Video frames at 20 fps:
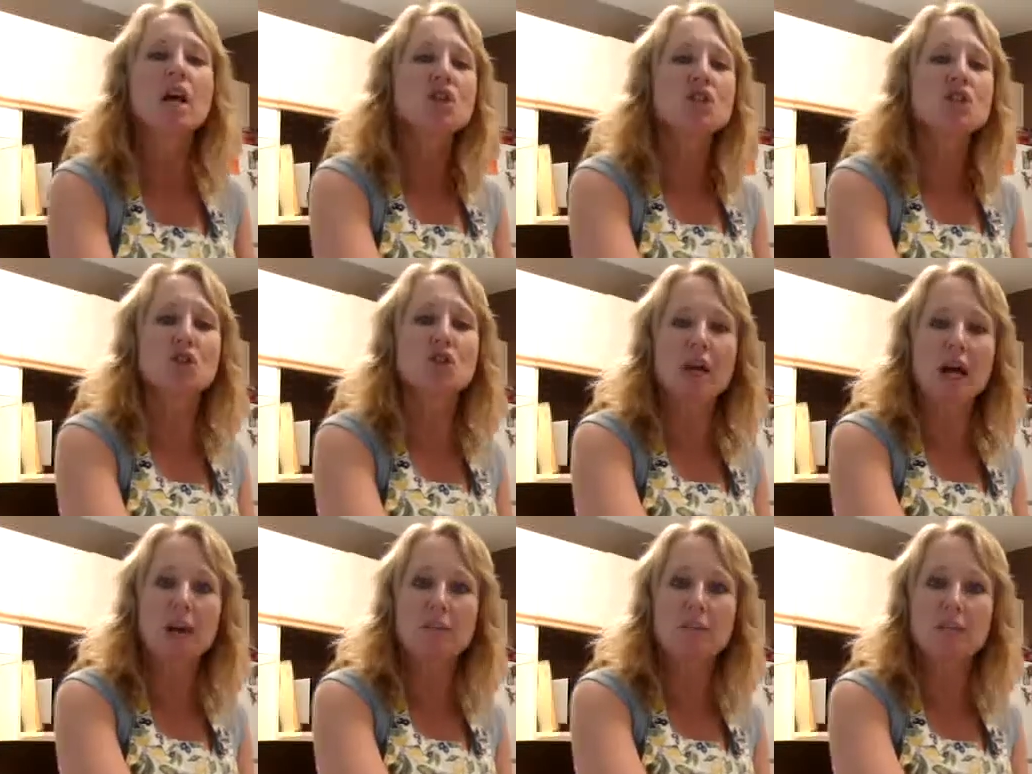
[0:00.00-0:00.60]

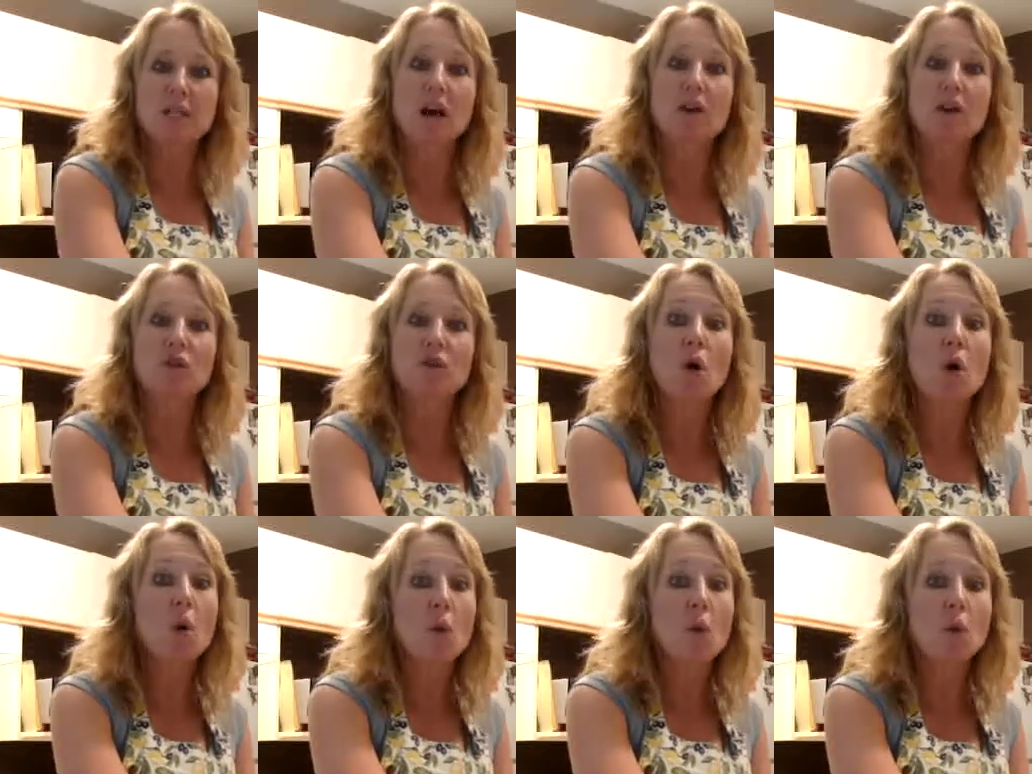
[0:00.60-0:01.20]
2 cups of
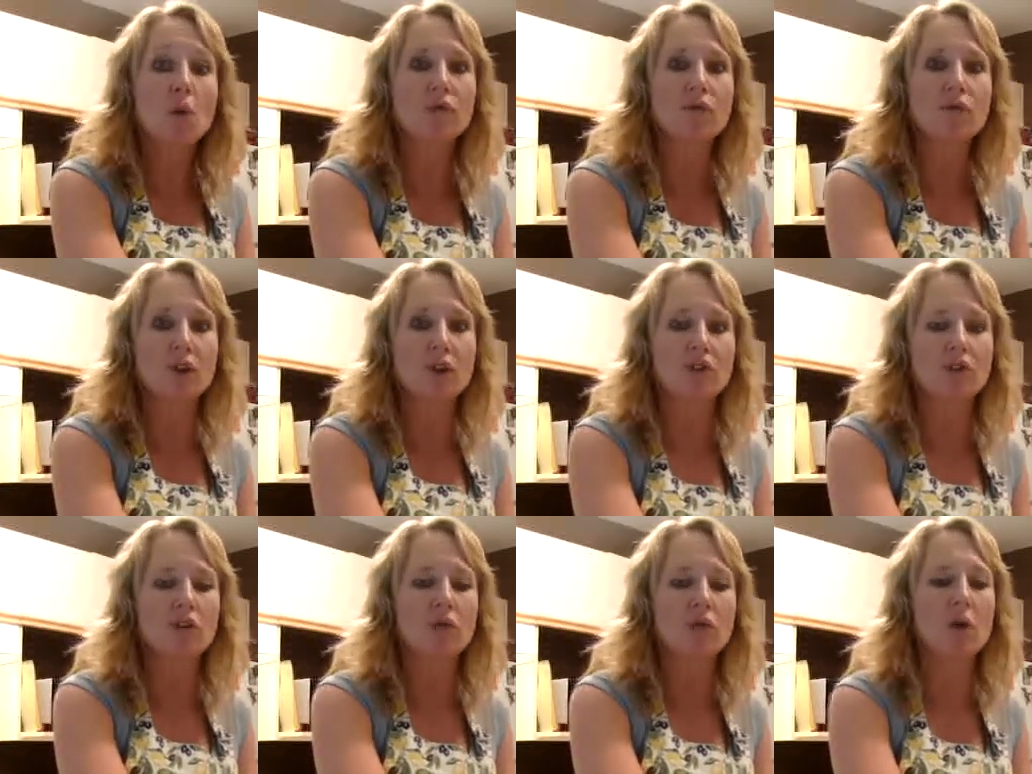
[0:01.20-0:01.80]
cold
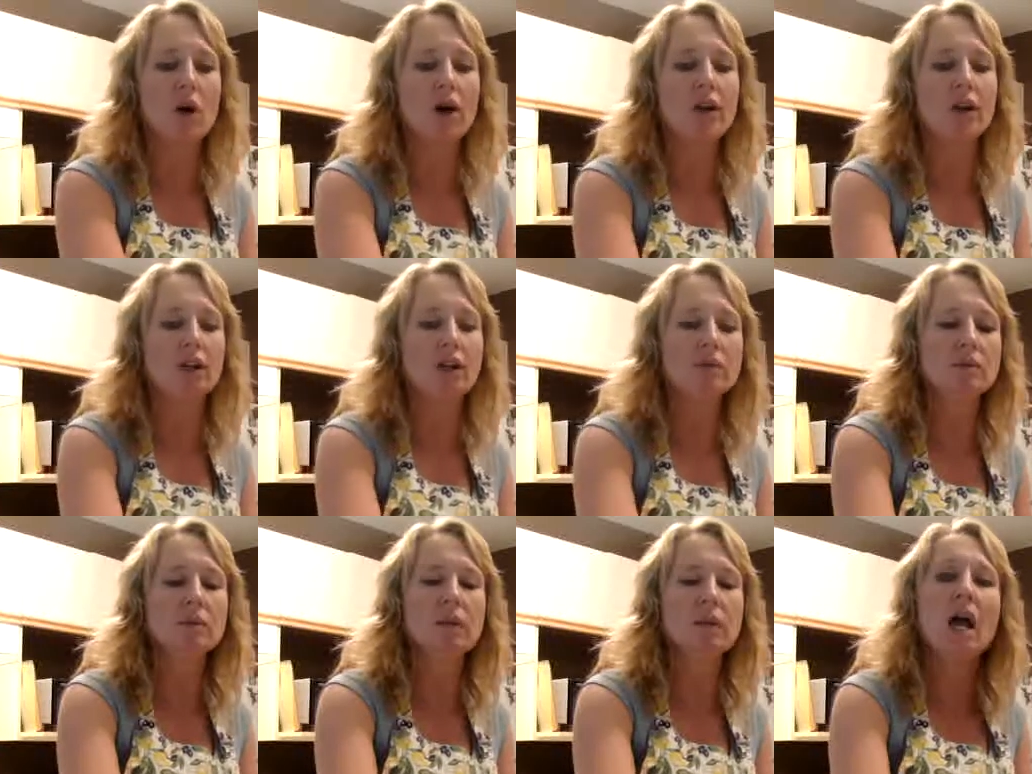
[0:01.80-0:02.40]
filtered
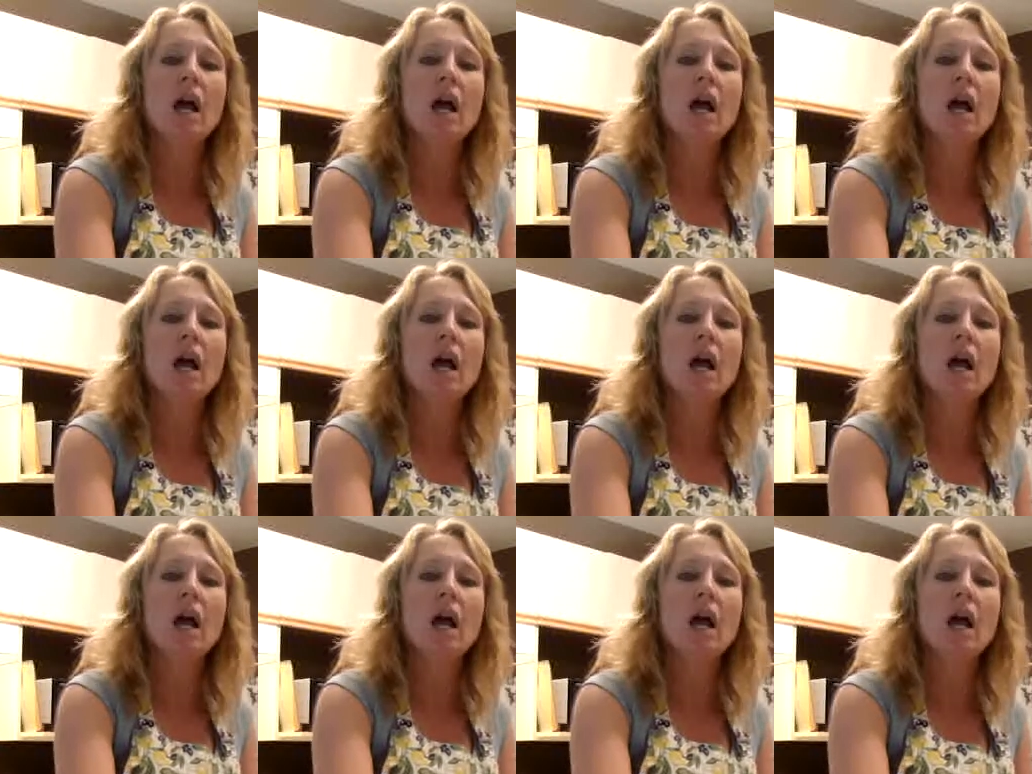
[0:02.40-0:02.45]
water.